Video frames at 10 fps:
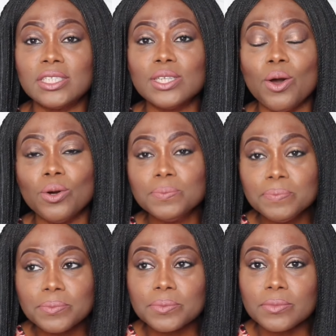So
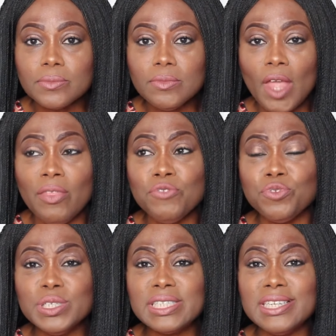the
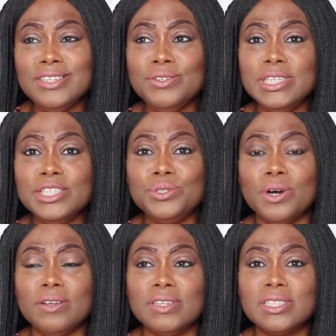first thing you need
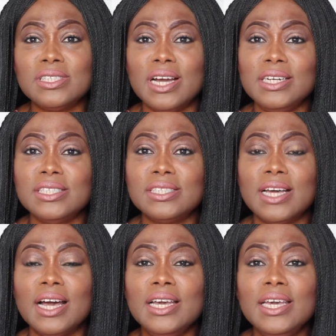to understand is
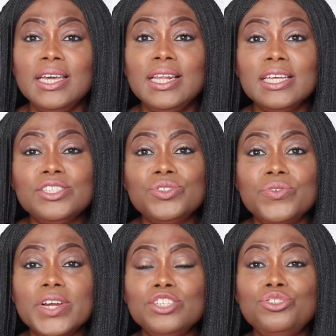that
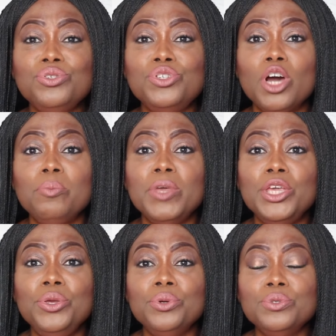glycerin should not be
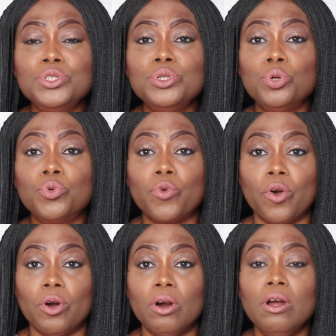used
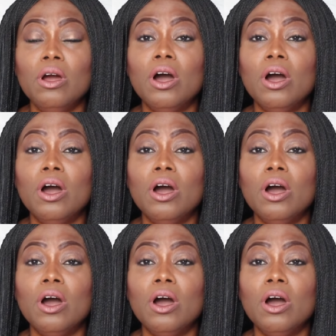raw